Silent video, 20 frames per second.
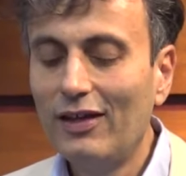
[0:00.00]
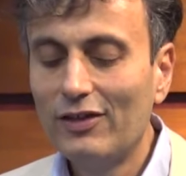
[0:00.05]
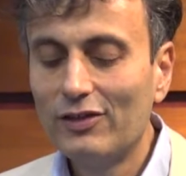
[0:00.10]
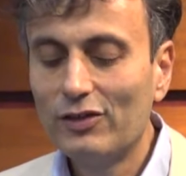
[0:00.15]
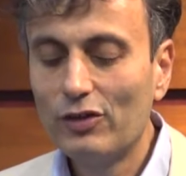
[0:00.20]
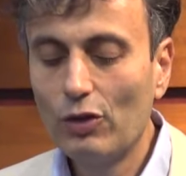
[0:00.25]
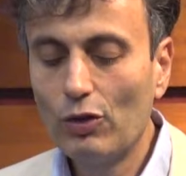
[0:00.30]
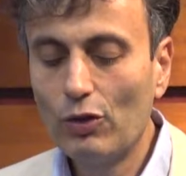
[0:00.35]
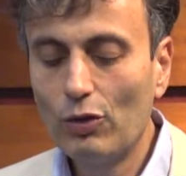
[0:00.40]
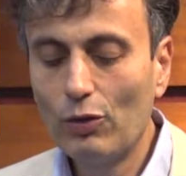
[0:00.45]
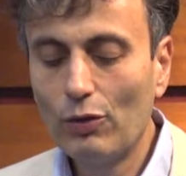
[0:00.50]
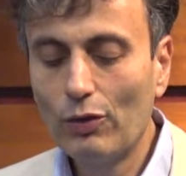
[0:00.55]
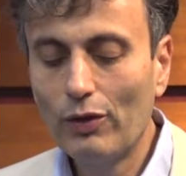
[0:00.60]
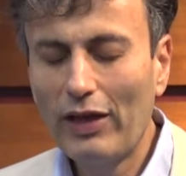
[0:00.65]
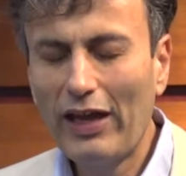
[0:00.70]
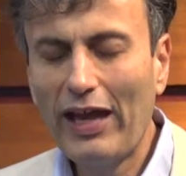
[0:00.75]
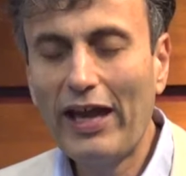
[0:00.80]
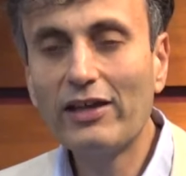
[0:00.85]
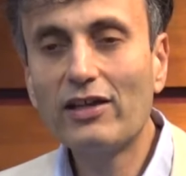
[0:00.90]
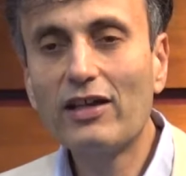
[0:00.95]

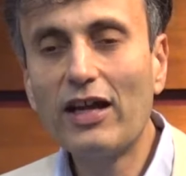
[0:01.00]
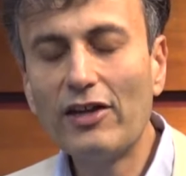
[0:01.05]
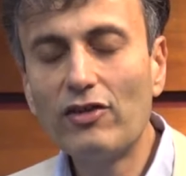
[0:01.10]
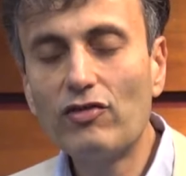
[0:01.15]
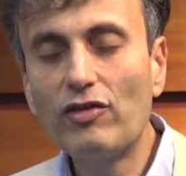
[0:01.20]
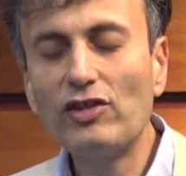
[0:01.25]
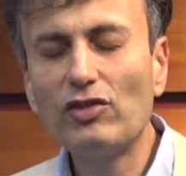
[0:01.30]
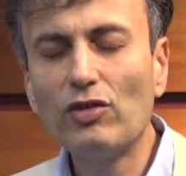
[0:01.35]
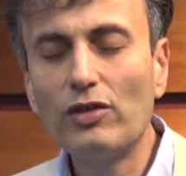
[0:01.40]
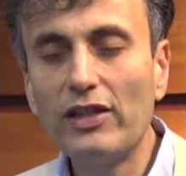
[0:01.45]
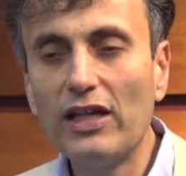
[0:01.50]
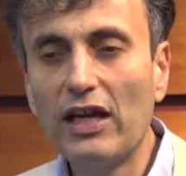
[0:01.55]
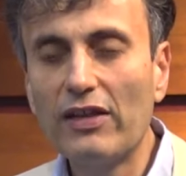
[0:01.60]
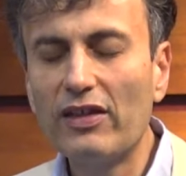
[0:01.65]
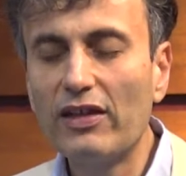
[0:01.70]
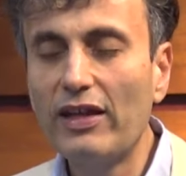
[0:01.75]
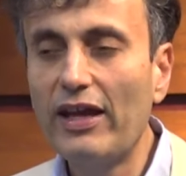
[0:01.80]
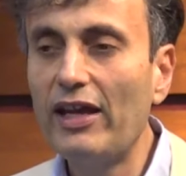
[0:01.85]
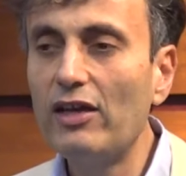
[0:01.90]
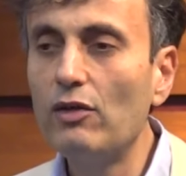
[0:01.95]
So, and countries on the
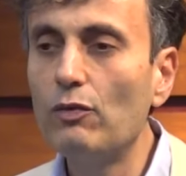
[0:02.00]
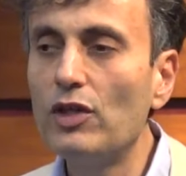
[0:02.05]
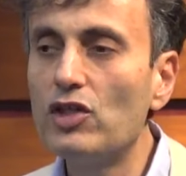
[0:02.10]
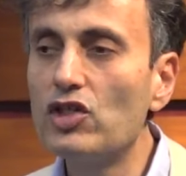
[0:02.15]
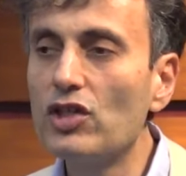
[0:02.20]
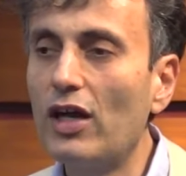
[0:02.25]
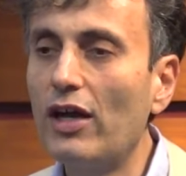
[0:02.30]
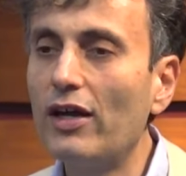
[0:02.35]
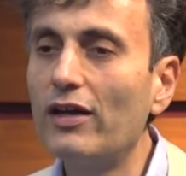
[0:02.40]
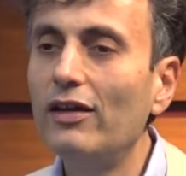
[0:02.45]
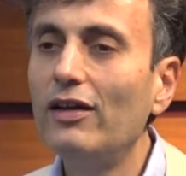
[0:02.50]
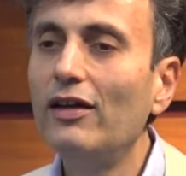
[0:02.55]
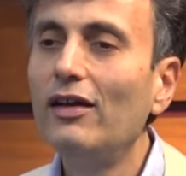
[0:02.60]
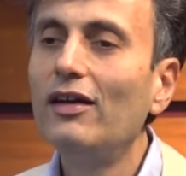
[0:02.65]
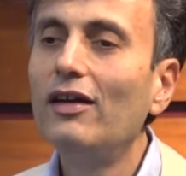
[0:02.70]
other hand, which are